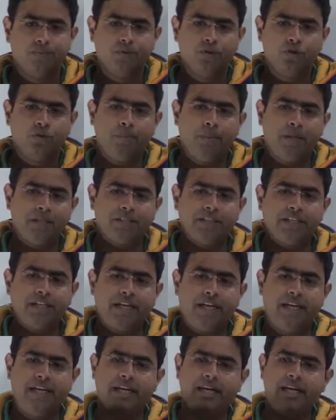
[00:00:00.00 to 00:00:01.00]
So
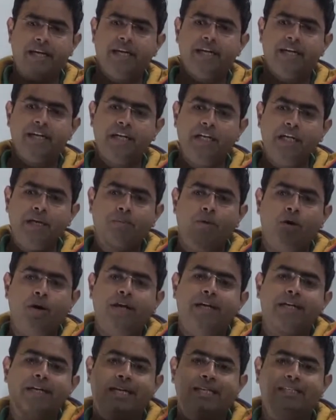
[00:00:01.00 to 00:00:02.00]
basically,
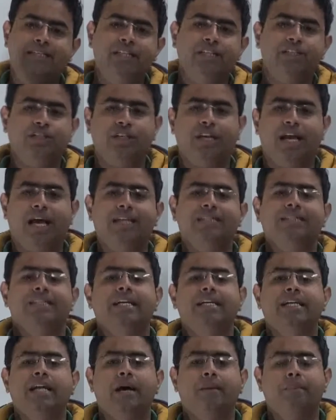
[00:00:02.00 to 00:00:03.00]
demonetization has
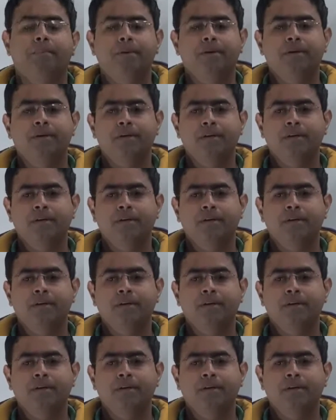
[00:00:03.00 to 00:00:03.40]
set up